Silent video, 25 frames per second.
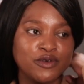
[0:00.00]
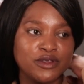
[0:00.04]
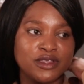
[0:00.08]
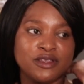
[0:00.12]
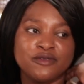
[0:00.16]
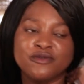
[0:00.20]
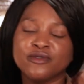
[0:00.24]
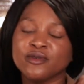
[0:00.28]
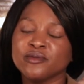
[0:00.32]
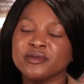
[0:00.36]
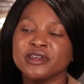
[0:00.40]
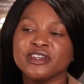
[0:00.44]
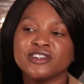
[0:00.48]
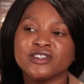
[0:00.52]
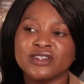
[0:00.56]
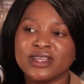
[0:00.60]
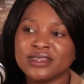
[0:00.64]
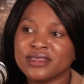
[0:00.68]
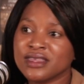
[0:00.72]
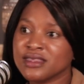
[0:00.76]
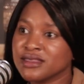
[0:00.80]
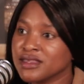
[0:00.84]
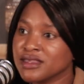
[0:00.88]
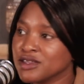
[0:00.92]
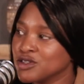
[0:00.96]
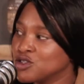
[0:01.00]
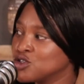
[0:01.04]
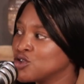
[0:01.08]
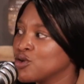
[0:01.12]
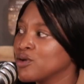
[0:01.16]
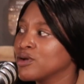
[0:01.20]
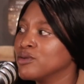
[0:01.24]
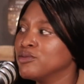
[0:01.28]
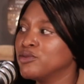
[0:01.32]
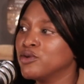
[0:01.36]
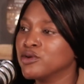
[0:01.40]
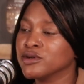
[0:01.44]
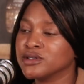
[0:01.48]
with the information. I think that's so
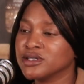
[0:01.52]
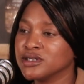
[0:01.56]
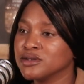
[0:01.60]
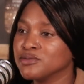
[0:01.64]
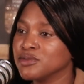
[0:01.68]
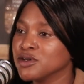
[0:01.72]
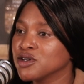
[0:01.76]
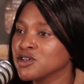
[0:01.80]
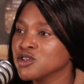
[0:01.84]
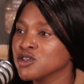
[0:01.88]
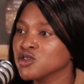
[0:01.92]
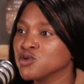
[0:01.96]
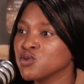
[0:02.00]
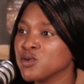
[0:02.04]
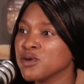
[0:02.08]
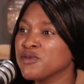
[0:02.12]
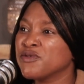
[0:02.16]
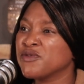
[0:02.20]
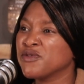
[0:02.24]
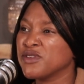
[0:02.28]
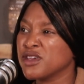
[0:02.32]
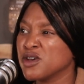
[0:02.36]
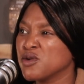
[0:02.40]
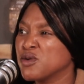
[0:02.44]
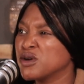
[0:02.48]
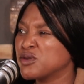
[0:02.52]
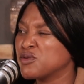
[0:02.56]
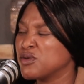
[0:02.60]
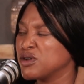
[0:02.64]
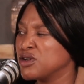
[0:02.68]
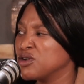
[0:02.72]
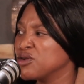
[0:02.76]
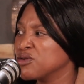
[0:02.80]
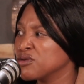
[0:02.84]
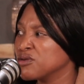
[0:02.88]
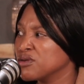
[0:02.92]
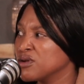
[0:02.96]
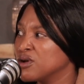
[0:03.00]
important because we fear what we
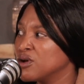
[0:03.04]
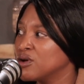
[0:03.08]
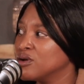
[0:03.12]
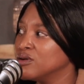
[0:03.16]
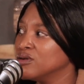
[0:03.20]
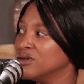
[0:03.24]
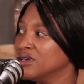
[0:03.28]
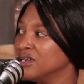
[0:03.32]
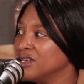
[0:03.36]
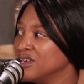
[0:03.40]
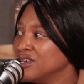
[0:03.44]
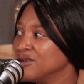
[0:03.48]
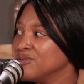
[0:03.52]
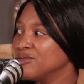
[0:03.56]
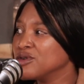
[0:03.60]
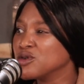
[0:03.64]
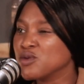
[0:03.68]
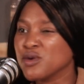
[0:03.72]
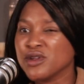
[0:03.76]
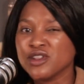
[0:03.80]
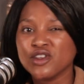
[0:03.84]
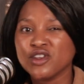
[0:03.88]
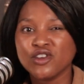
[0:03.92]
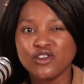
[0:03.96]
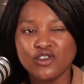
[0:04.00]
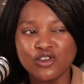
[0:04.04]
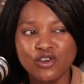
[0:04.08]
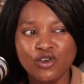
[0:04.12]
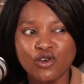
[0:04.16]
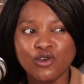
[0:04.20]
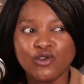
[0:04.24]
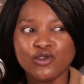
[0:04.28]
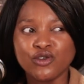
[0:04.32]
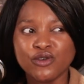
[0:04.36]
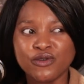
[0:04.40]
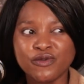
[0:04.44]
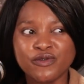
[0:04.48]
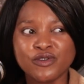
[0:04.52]
don't know. But when you know,
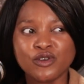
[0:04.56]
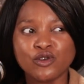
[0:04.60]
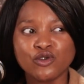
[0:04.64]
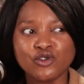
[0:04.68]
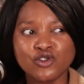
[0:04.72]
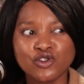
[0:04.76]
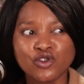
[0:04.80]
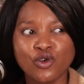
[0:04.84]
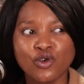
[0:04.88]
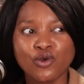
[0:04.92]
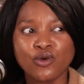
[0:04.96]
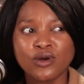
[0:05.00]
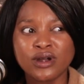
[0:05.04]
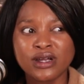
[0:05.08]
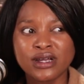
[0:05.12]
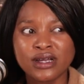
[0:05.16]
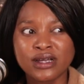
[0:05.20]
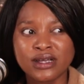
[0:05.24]
you feel so